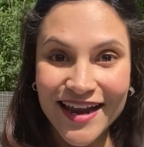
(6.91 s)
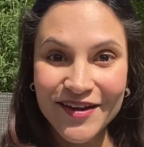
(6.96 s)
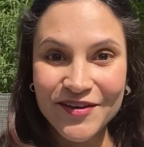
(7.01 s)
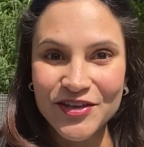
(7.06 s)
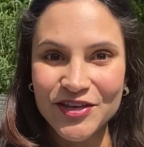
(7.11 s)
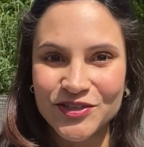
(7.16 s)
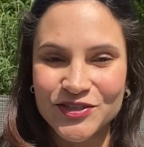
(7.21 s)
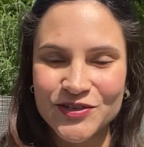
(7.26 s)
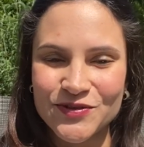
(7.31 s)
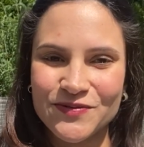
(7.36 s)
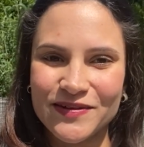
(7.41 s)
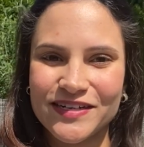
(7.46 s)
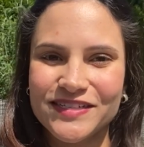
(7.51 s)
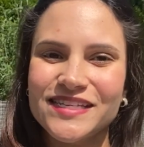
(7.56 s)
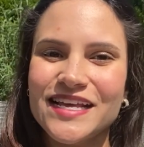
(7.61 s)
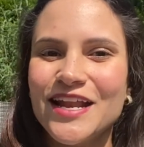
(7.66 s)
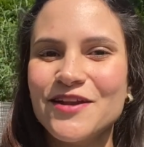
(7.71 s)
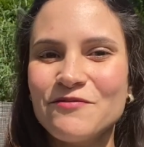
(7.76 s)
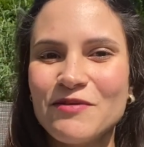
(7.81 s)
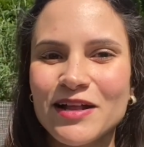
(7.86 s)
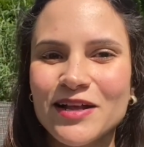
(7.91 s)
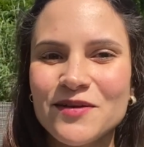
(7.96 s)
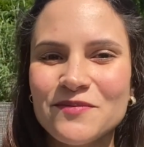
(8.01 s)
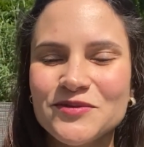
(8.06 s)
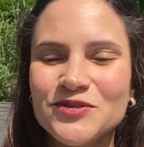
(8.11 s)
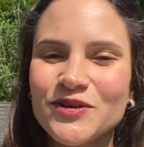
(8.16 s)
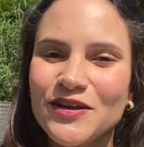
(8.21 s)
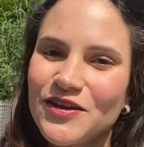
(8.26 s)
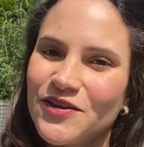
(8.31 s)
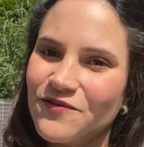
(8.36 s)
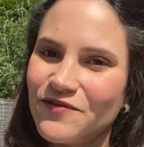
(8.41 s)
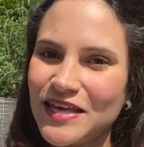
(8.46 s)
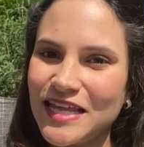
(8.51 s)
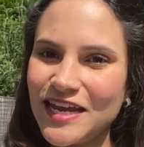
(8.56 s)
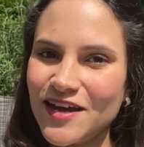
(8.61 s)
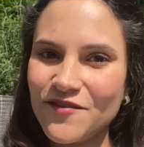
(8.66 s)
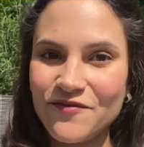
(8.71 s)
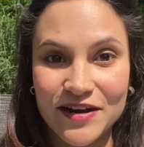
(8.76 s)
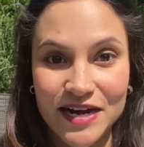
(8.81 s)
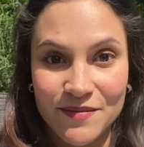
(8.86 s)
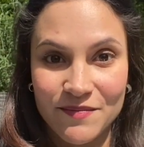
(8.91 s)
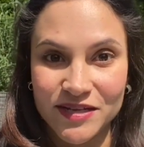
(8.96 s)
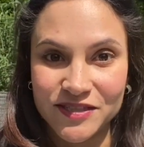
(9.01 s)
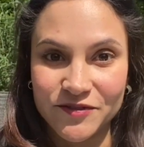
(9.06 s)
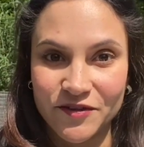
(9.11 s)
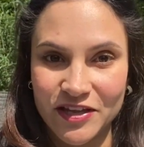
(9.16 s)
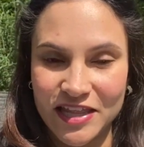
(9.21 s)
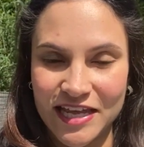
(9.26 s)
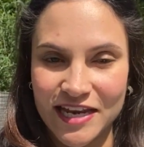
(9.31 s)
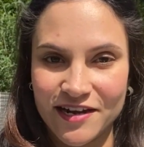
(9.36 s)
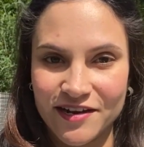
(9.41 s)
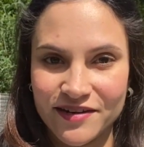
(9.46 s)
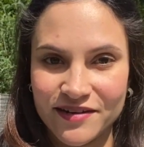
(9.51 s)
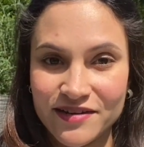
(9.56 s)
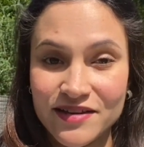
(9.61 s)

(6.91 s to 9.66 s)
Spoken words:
YouTubers, and welcome to a new video of Arepas for dinner.